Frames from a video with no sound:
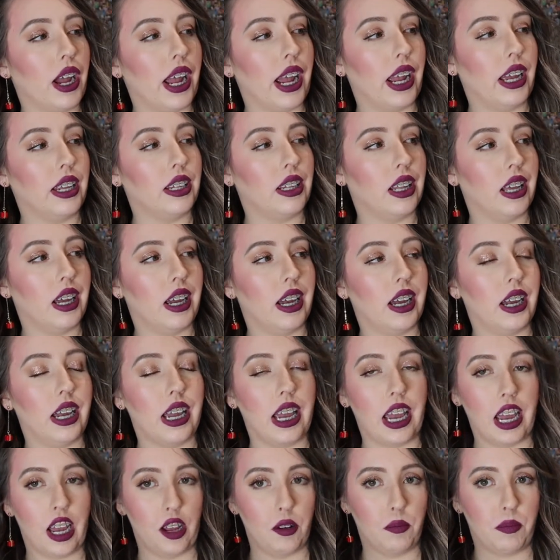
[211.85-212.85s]
Antler
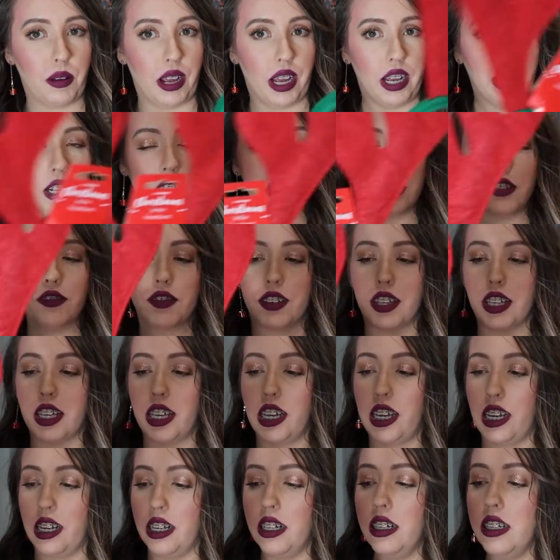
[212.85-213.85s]
headbands for the
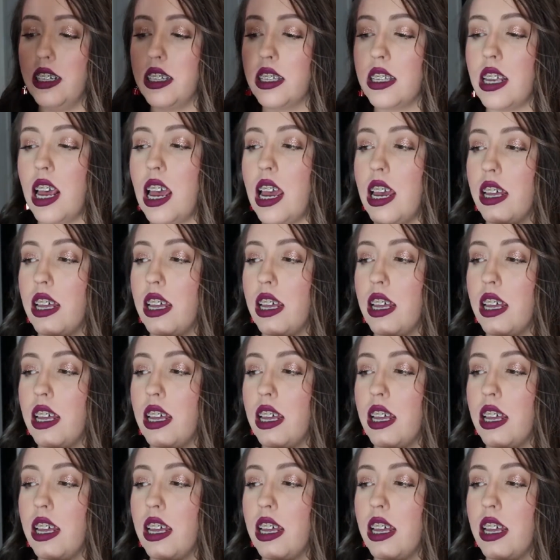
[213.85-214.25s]
kids.